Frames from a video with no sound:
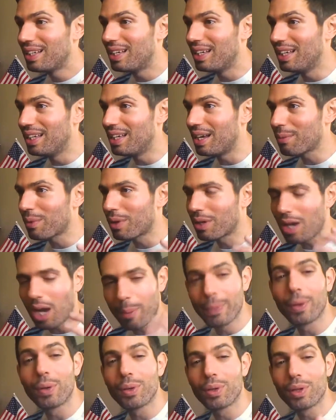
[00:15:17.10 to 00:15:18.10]
Uh, I'm going
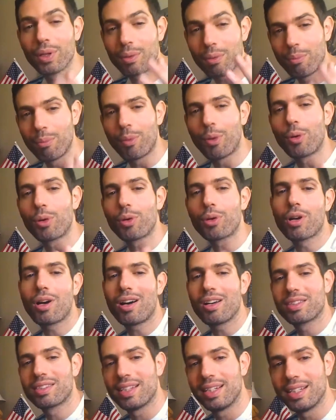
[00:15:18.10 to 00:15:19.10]
to upload more
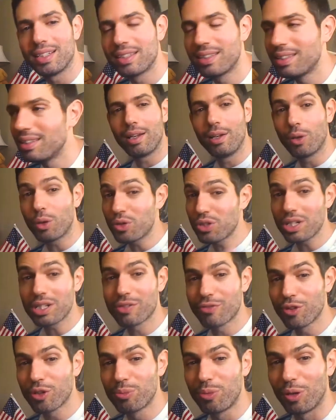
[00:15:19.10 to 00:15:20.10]
content, not
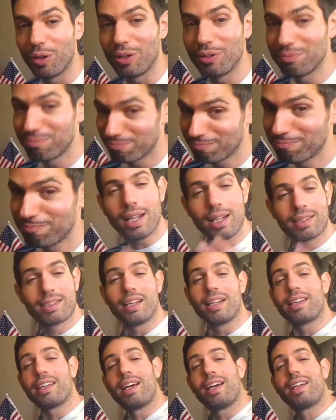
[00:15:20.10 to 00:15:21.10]
just football.
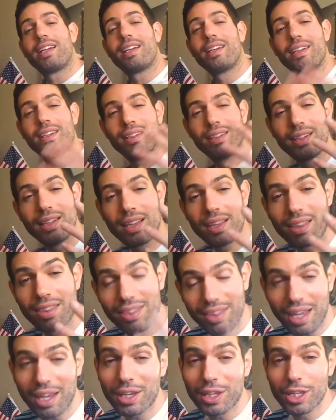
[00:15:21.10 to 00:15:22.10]
Until then,
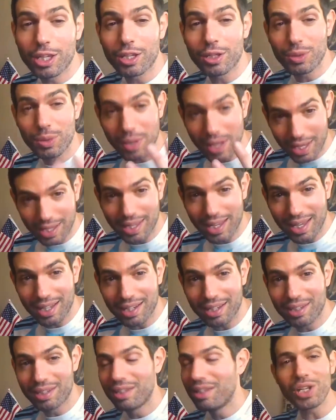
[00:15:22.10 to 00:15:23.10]
thank you
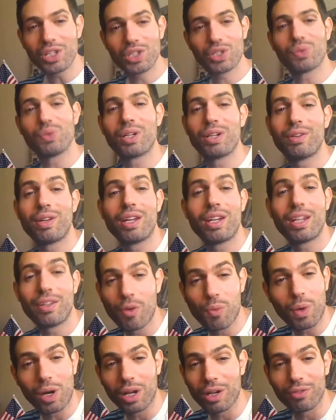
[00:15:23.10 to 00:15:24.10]
again, each one and
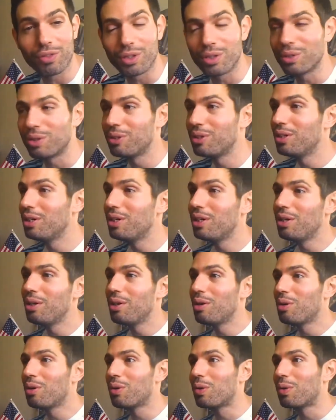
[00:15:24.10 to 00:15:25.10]
every one of you
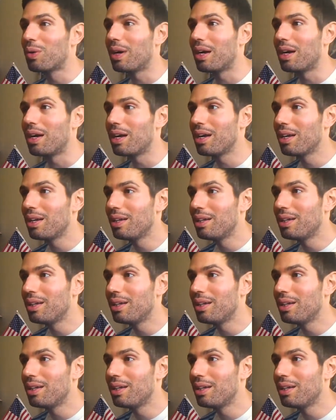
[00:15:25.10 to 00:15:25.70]
who uh,